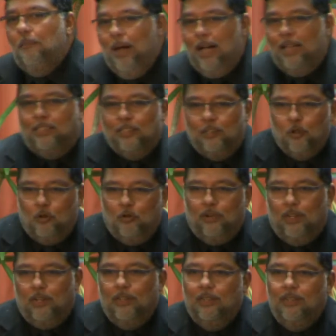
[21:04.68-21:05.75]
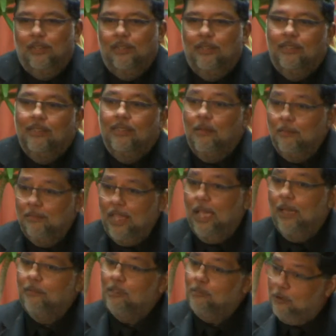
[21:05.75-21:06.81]
to pass it over.
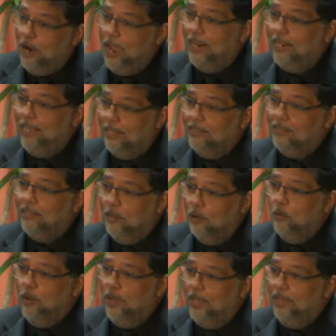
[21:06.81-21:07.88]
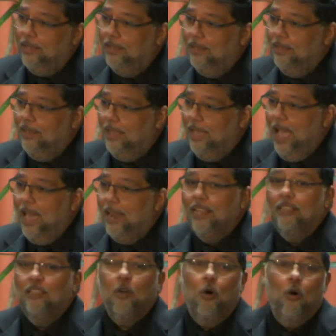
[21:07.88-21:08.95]
Sometimes pride gets in the way and
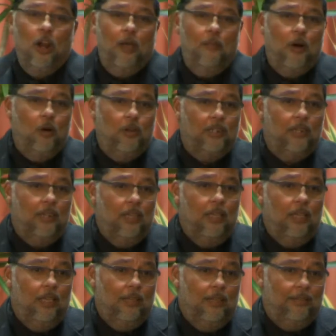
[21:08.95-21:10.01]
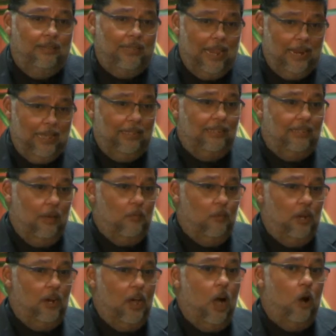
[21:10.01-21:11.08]
it's all about telling
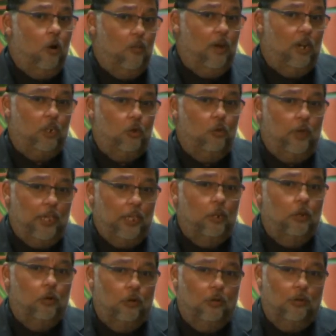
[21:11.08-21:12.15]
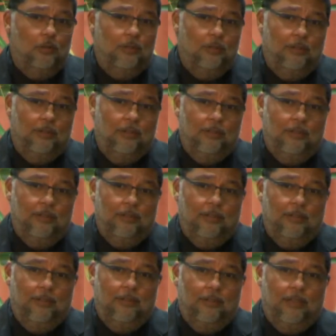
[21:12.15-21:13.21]
someone how much we know.
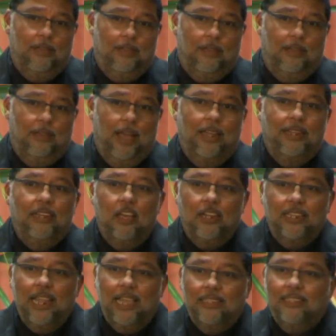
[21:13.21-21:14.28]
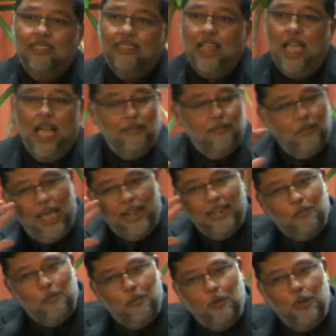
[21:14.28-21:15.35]
And not necessary,
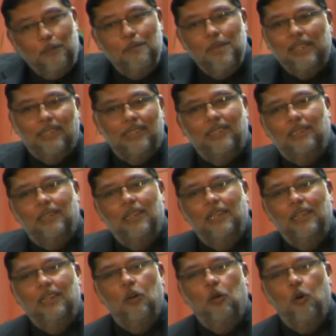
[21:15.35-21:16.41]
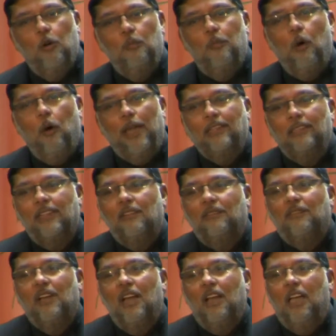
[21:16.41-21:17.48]
and we miss the whole point of